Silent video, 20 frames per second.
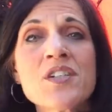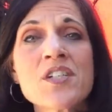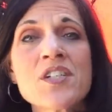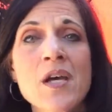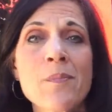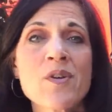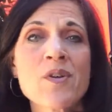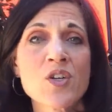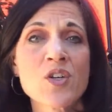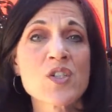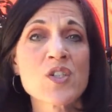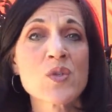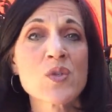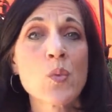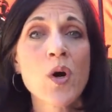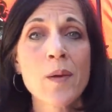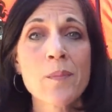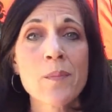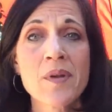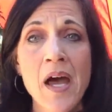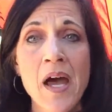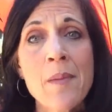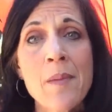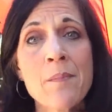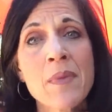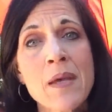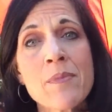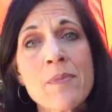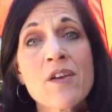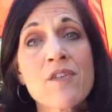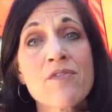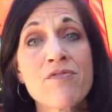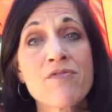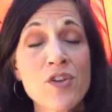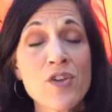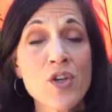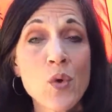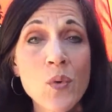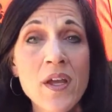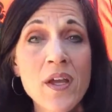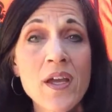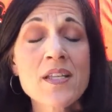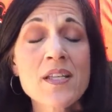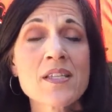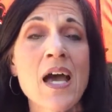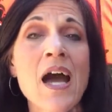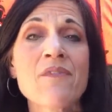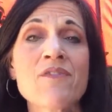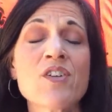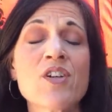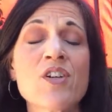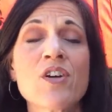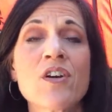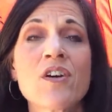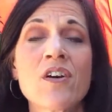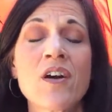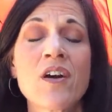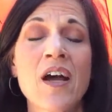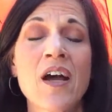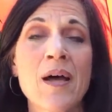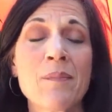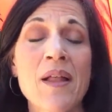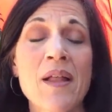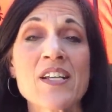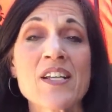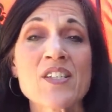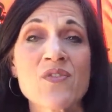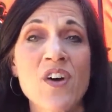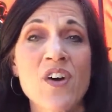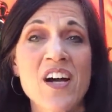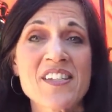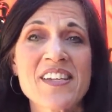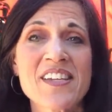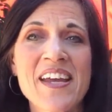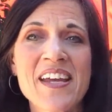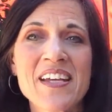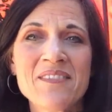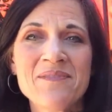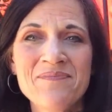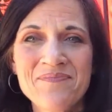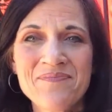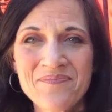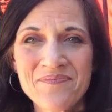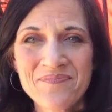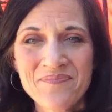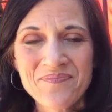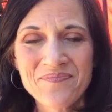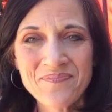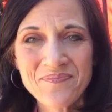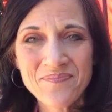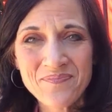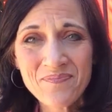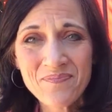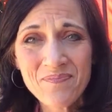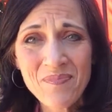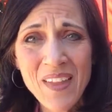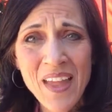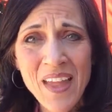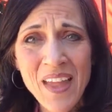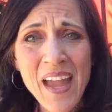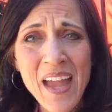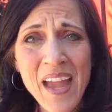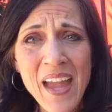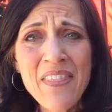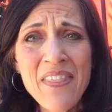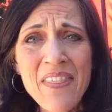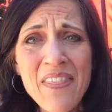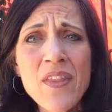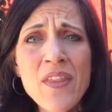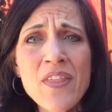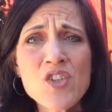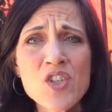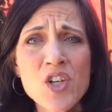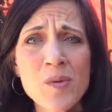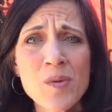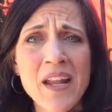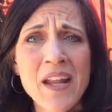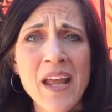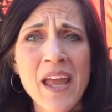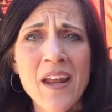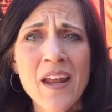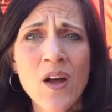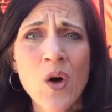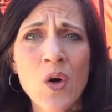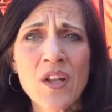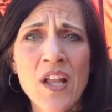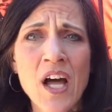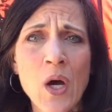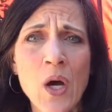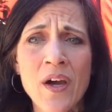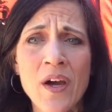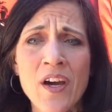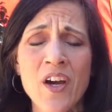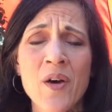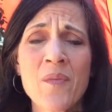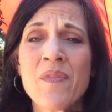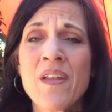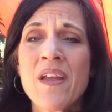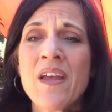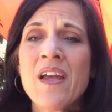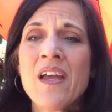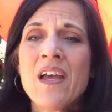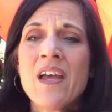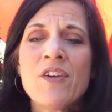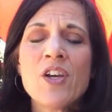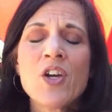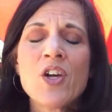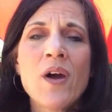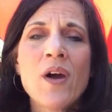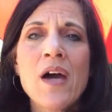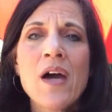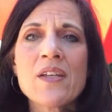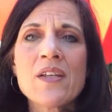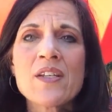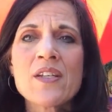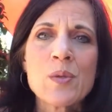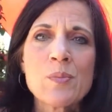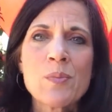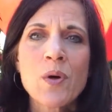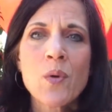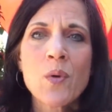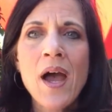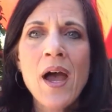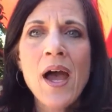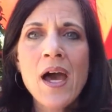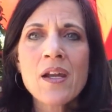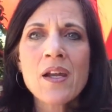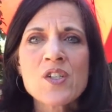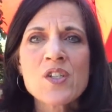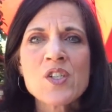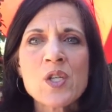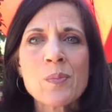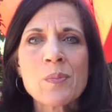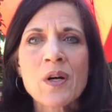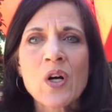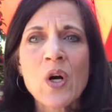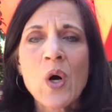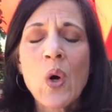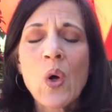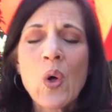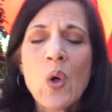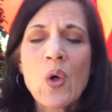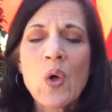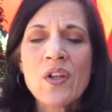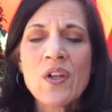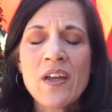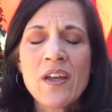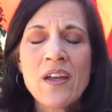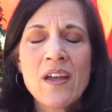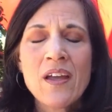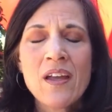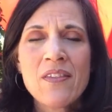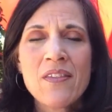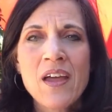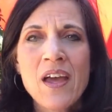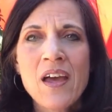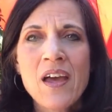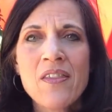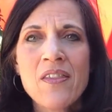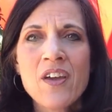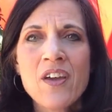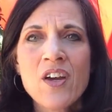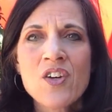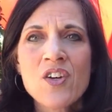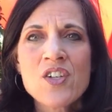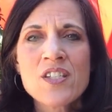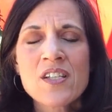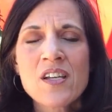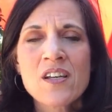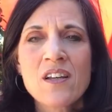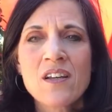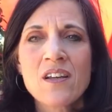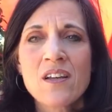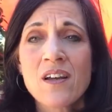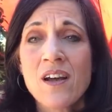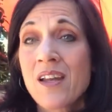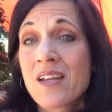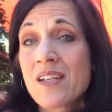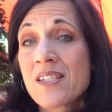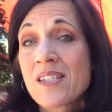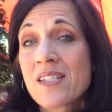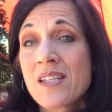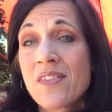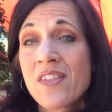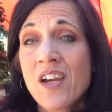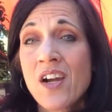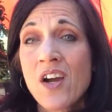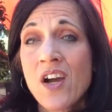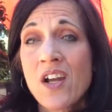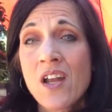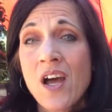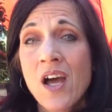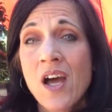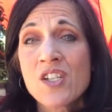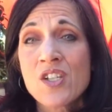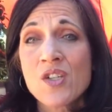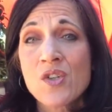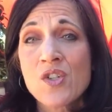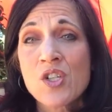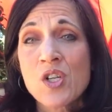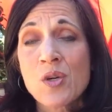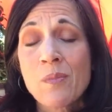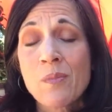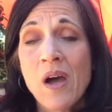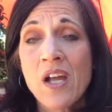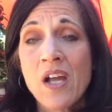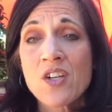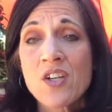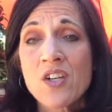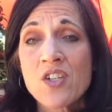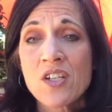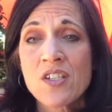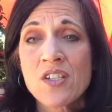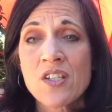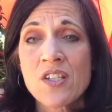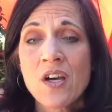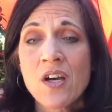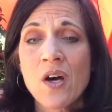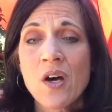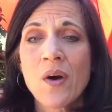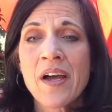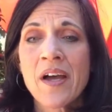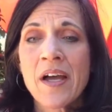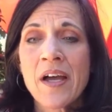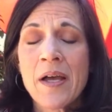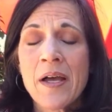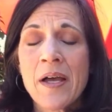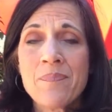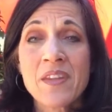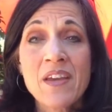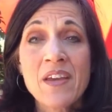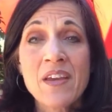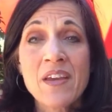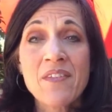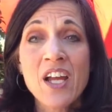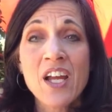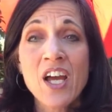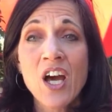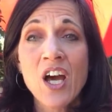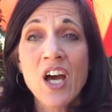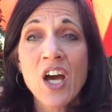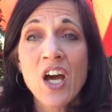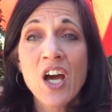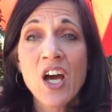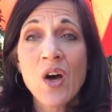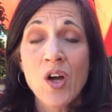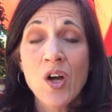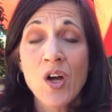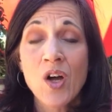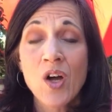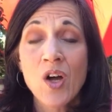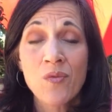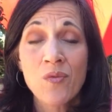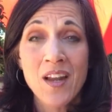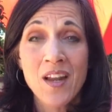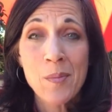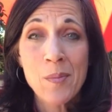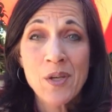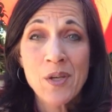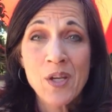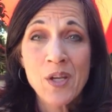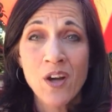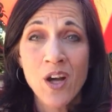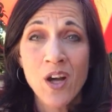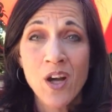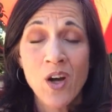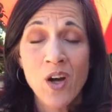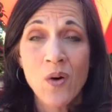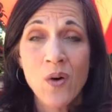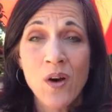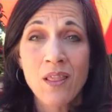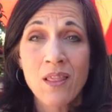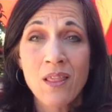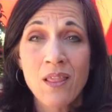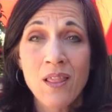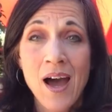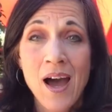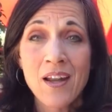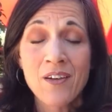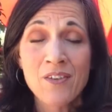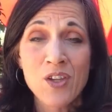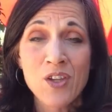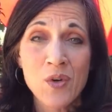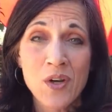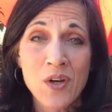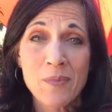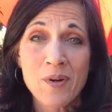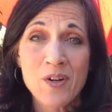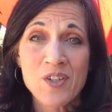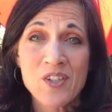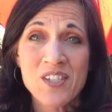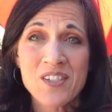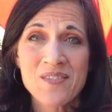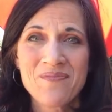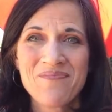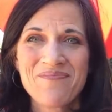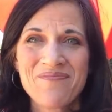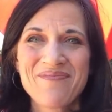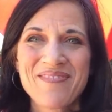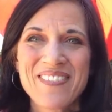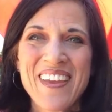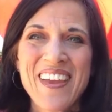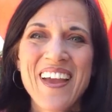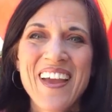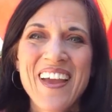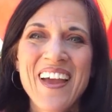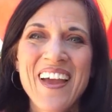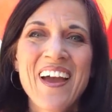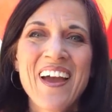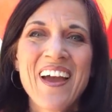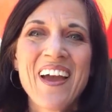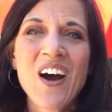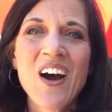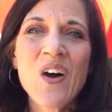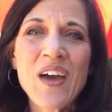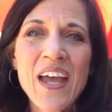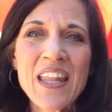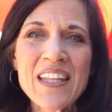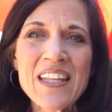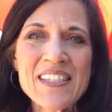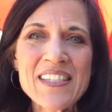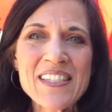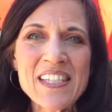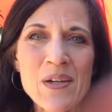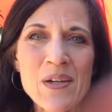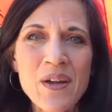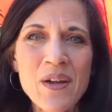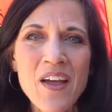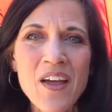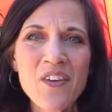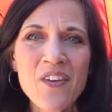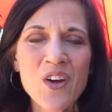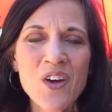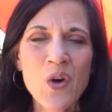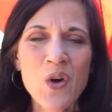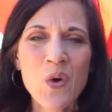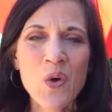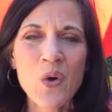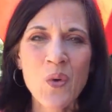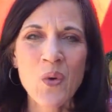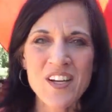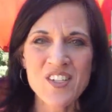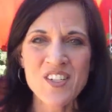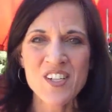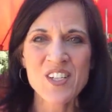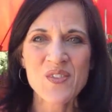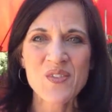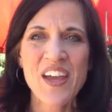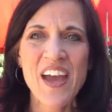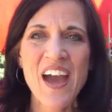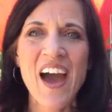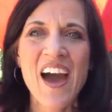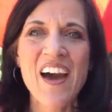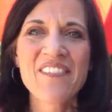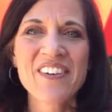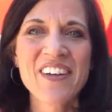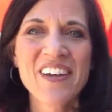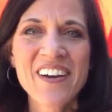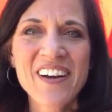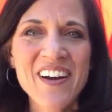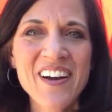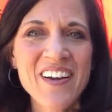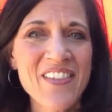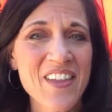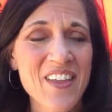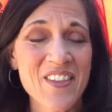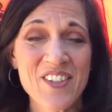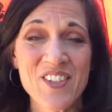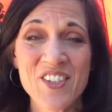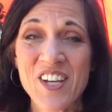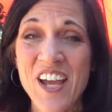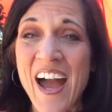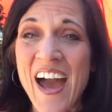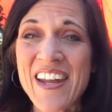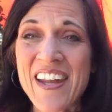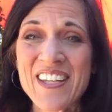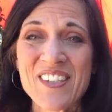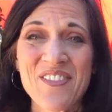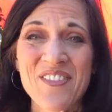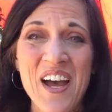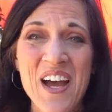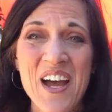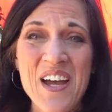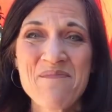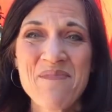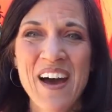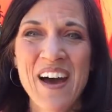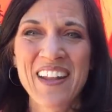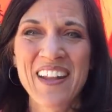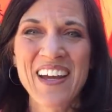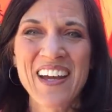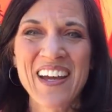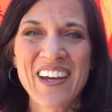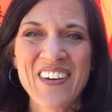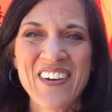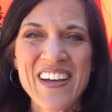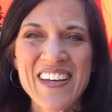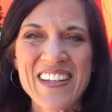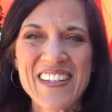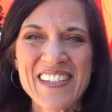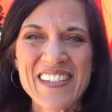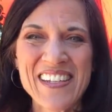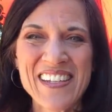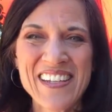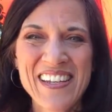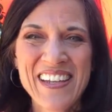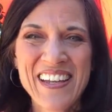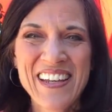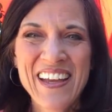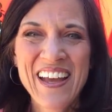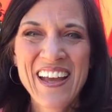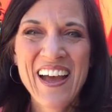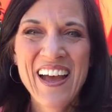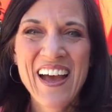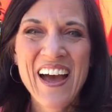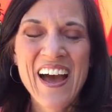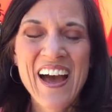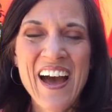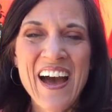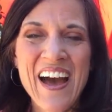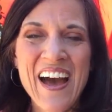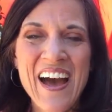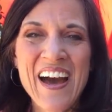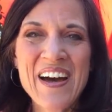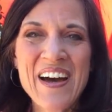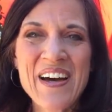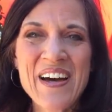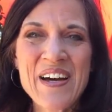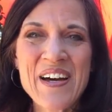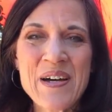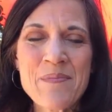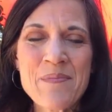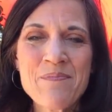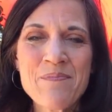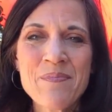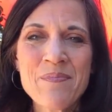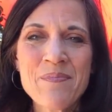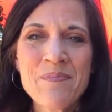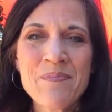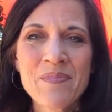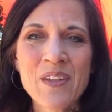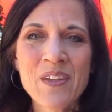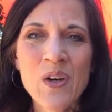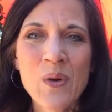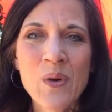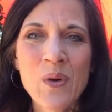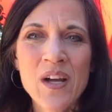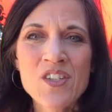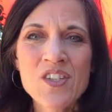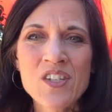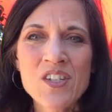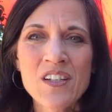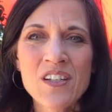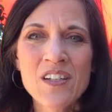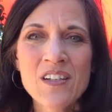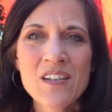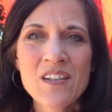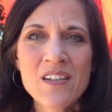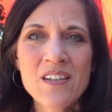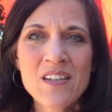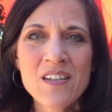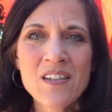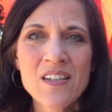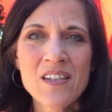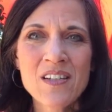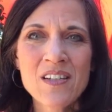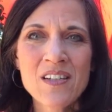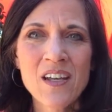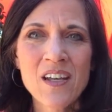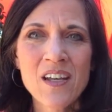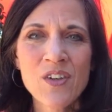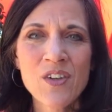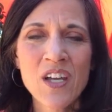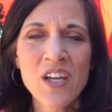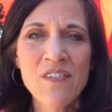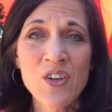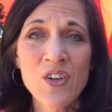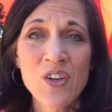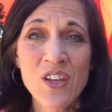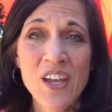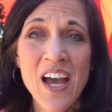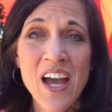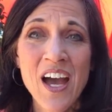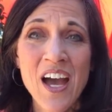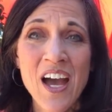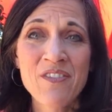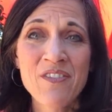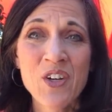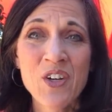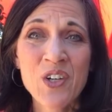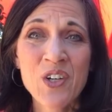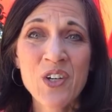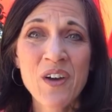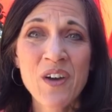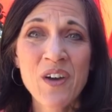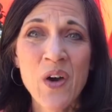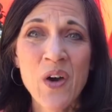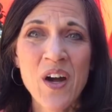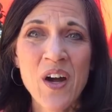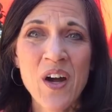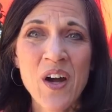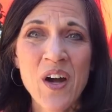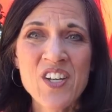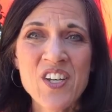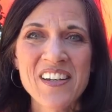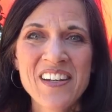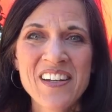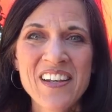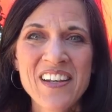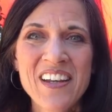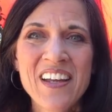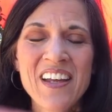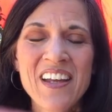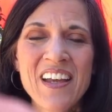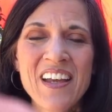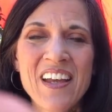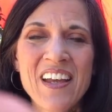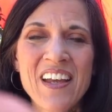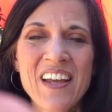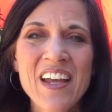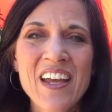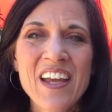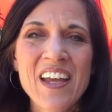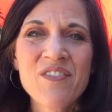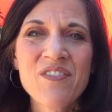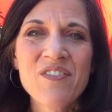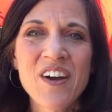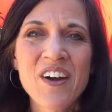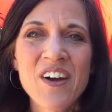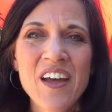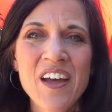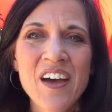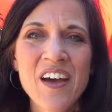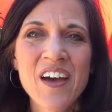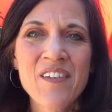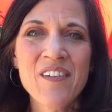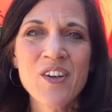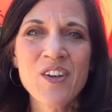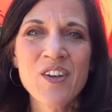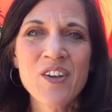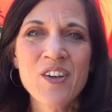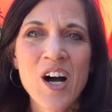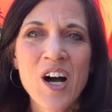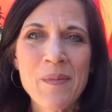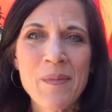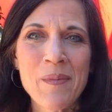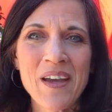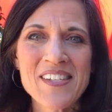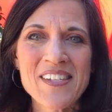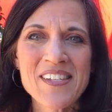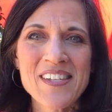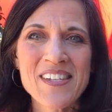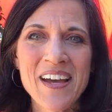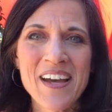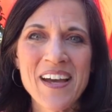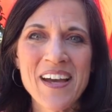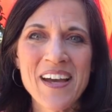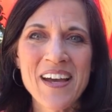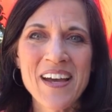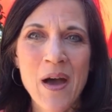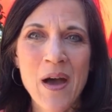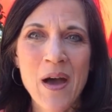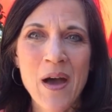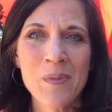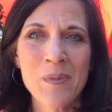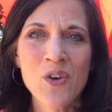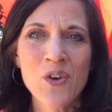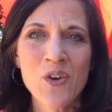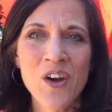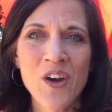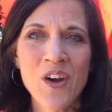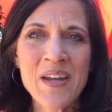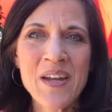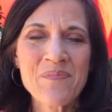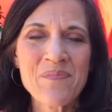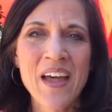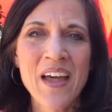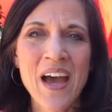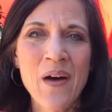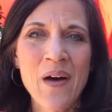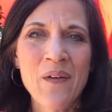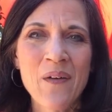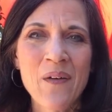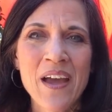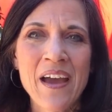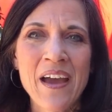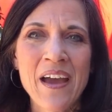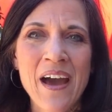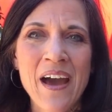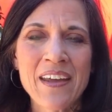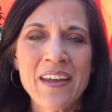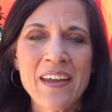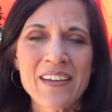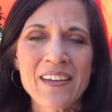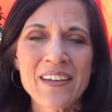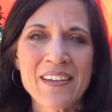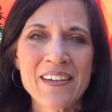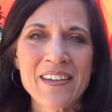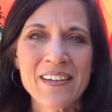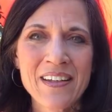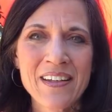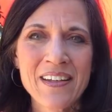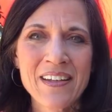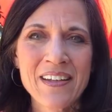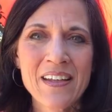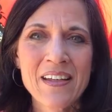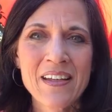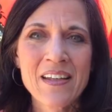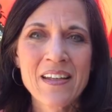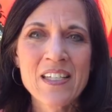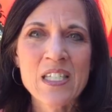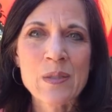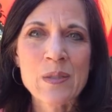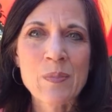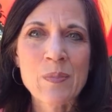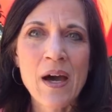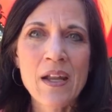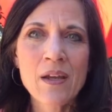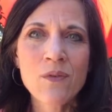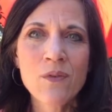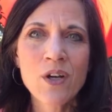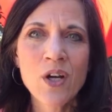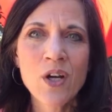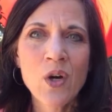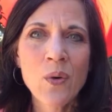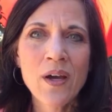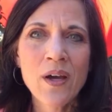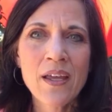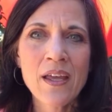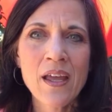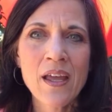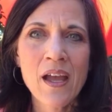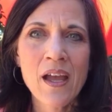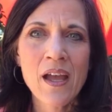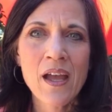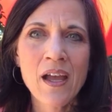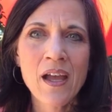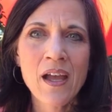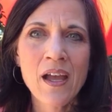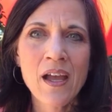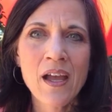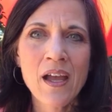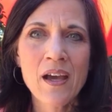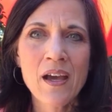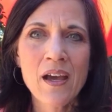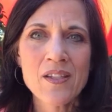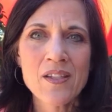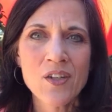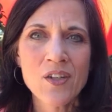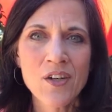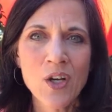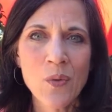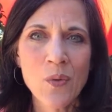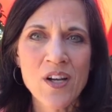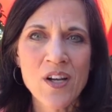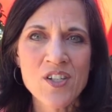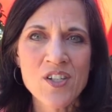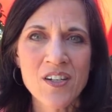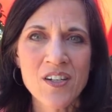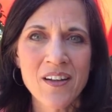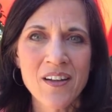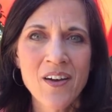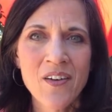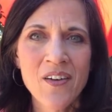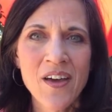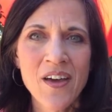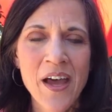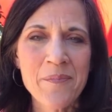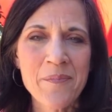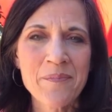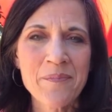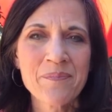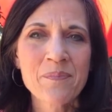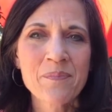temperature is warmed up, maybe a few weeks after your um, last frost date. And that way they'll germinate a whole lot quicker. If your ground is super wet or super cold, then they're just gonna kind of sit there and not do too much. So um, give that a go and hopefully that'll help you grow a lot of cucumbers. Okay, let's what other questions we have here. The chat is flying by like crazy. Um, question here, if you, if you, yeah, if you could write question, in front of your comment. Um, that would be great. That way I can spot it real quick and answer your question. Okay.